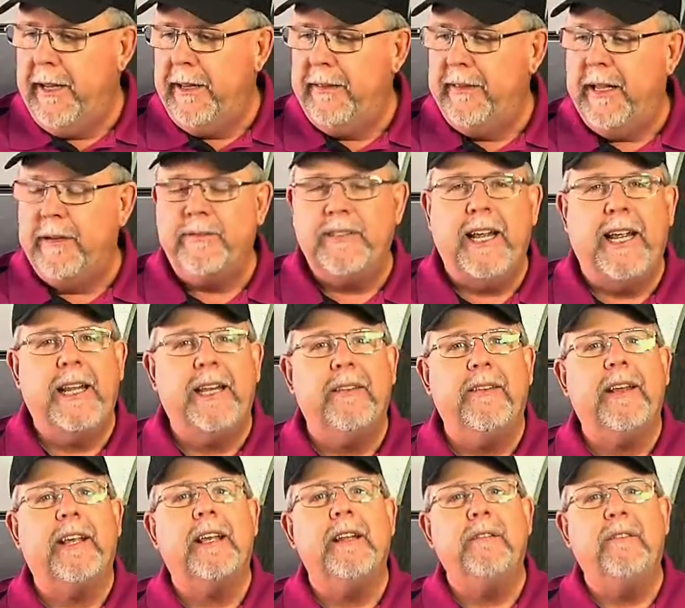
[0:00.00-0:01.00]
They've taken
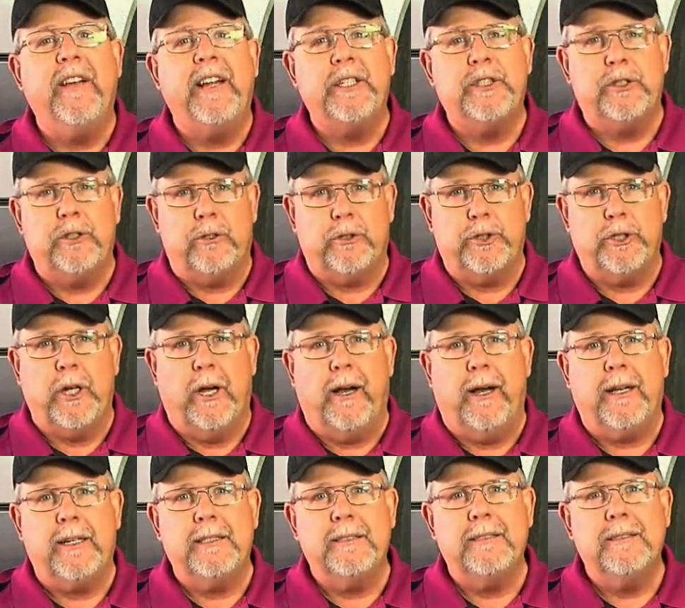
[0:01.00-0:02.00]
the conventional
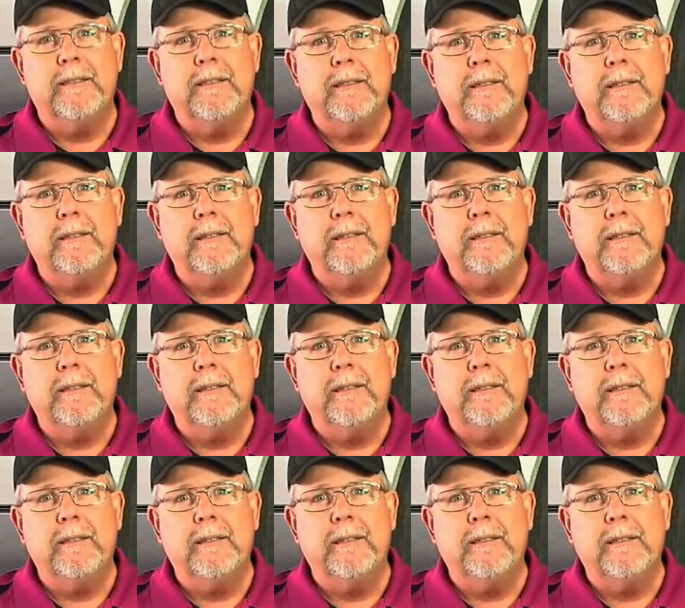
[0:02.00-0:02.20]
shocks.